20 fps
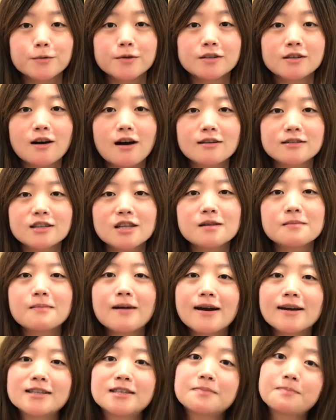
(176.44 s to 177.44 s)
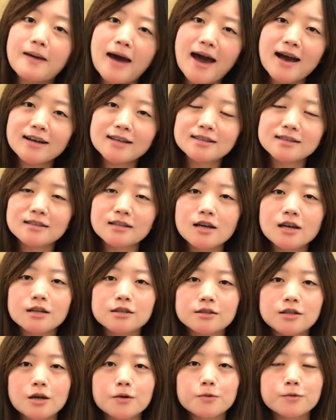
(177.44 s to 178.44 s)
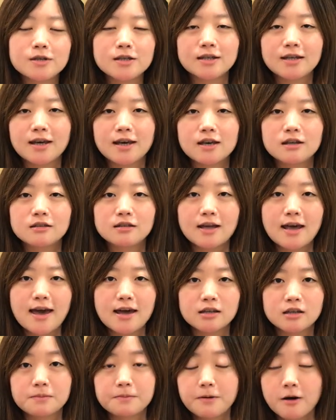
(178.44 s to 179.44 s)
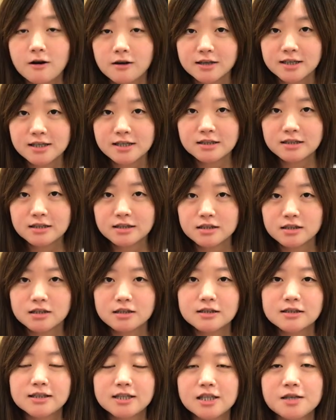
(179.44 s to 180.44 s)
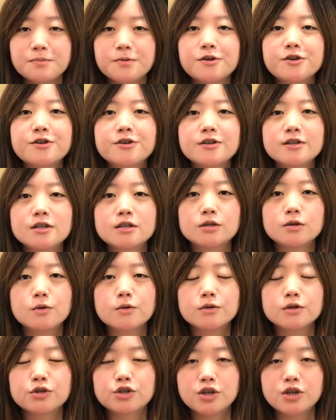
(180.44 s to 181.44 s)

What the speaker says: We customize bags so we can add pockets, zippers, or